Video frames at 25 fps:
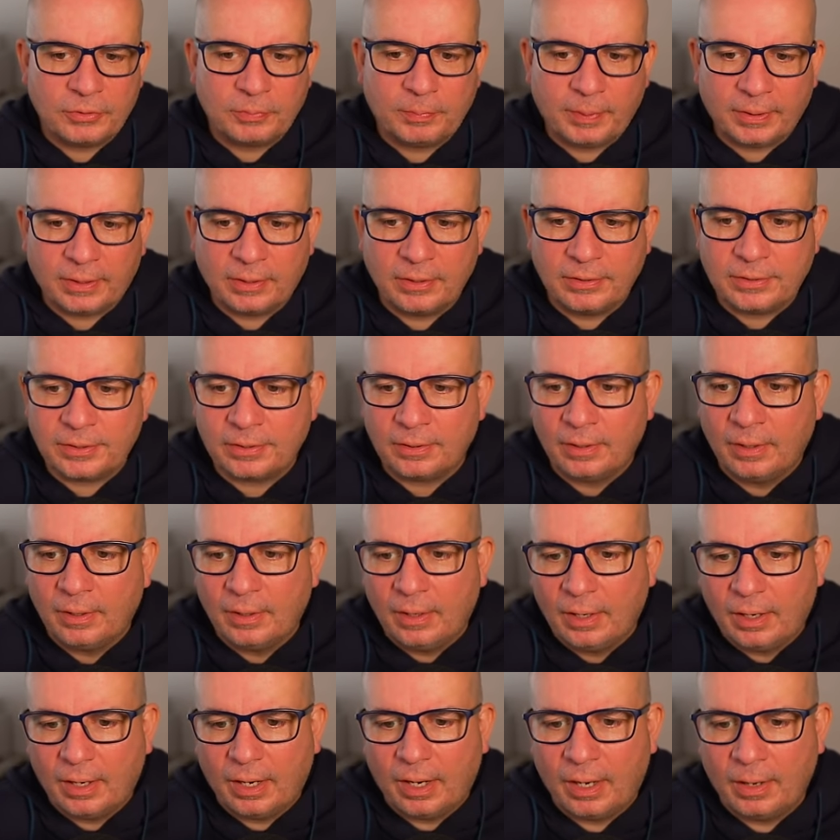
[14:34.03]
because
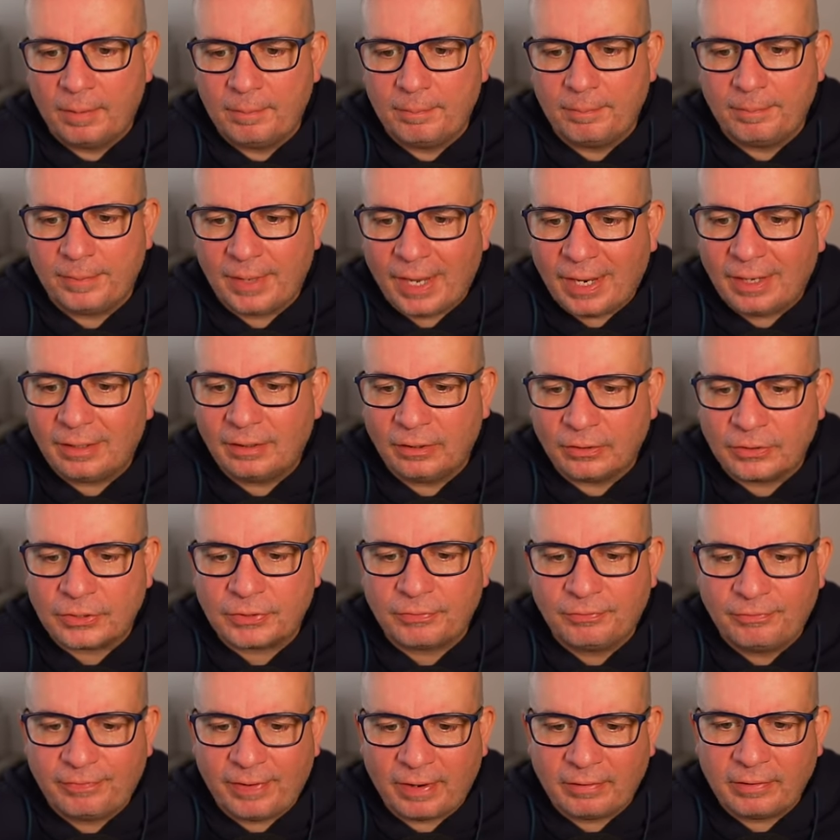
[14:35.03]
that looks
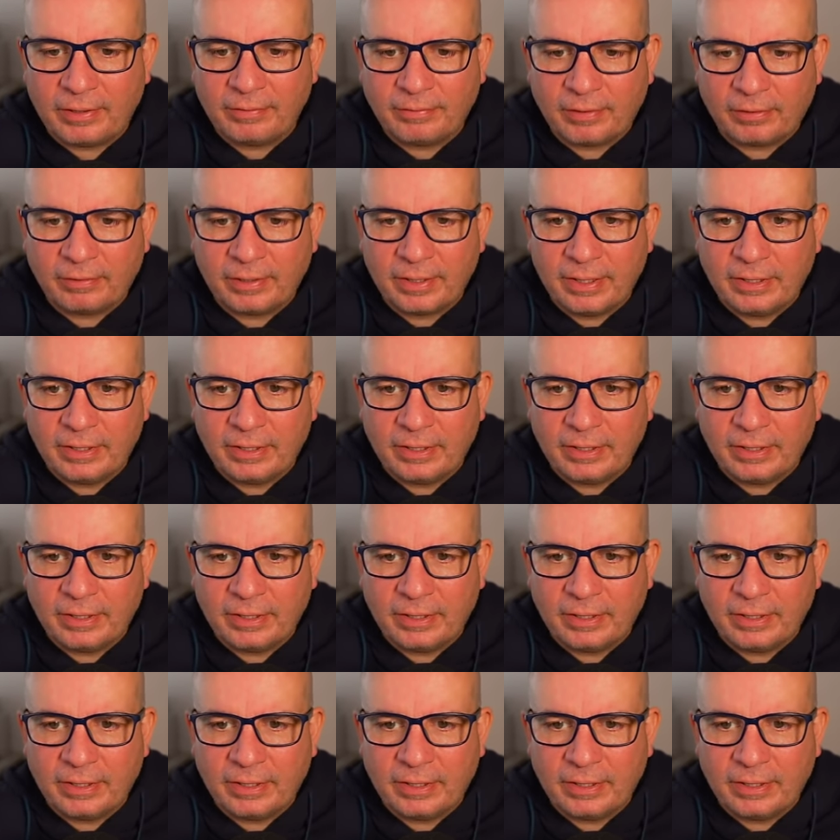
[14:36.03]
very